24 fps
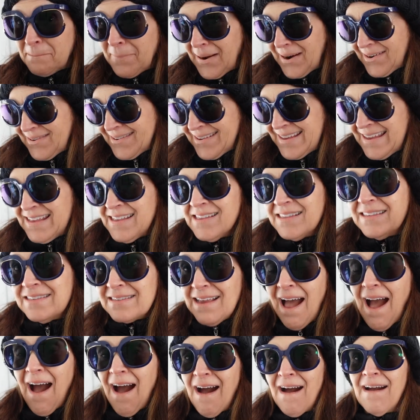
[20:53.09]

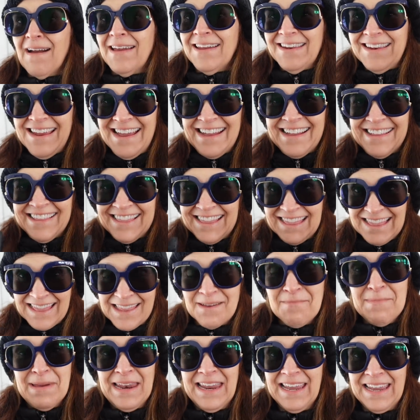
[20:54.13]
Bargains
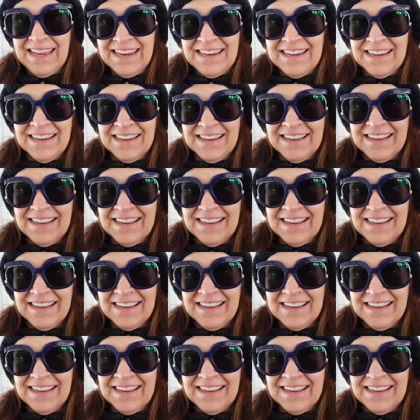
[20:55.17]
Unlimited.